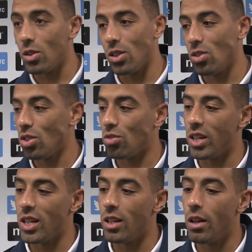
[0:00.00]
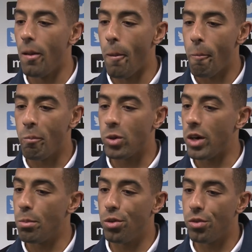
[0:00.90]
So I sort of just ran in.
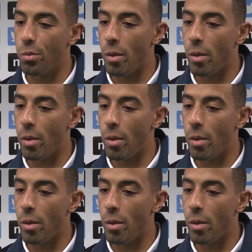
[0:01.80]
Great ball from